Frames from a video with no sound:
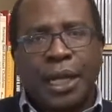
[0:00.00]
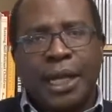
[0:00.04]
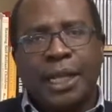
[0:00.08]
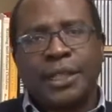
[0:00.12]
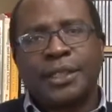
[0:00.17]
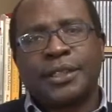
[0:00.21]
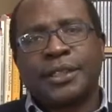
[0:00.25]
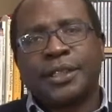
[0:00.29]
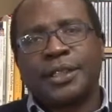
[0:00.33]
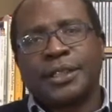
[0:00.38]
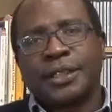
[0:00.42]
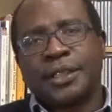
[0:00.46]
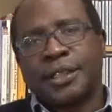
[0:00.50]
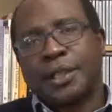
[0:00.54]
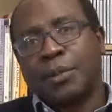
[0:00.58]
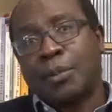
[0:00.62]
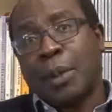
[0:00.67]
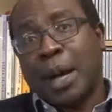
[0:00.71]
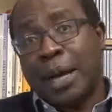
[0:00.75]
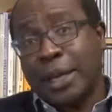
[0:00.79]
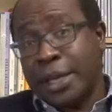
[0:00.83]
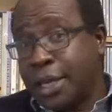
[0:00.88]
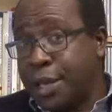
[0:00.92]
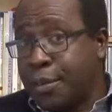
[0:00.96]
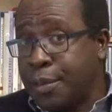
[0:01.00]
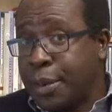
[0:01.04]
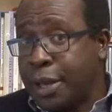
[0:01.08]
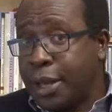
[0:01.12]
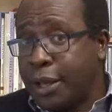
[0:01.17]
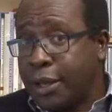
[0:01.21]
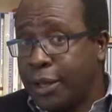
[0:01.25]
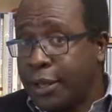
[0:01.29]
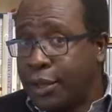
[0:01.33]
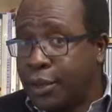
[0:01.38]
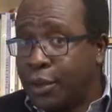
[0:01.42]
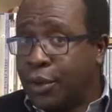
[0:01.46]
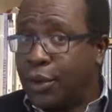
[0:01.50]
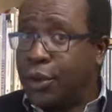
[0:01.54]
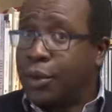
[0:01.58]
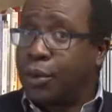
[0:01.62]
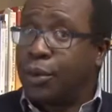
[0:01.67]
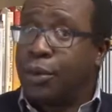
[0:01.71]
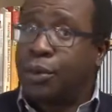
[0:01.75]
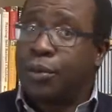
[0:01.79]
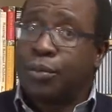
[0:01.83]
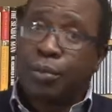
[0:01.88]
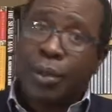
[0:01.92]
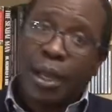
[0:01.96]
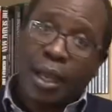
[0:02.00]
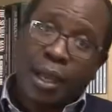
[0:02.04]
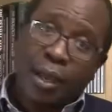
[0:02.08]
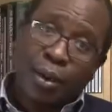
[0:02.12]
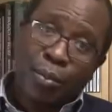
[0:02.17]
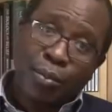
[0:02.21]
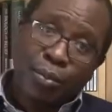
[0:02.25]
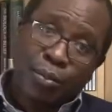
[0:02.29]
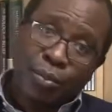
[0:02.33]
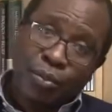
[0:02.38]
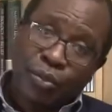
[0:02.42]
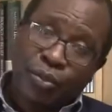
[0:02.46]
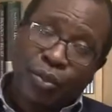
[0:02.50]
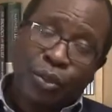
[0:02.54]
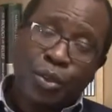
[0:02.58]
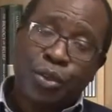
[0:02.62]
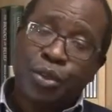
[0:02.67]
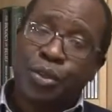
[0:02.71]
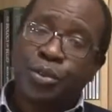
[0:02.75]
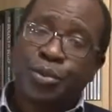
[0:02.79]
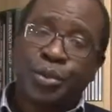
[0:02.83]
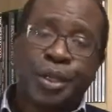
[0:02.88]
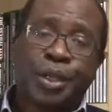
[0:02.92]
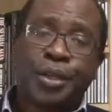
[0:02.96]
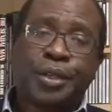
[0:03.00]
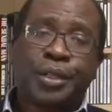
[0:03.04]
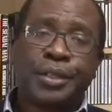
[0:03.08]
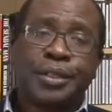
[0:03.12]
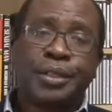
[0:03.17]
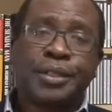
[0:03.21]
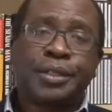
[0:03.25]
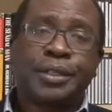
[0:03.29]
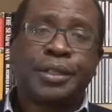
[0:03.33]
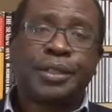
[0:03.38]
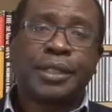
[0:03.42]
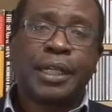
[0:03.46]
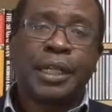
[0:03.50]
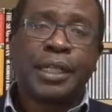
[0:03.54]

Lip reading: answers either by email or by future recordings.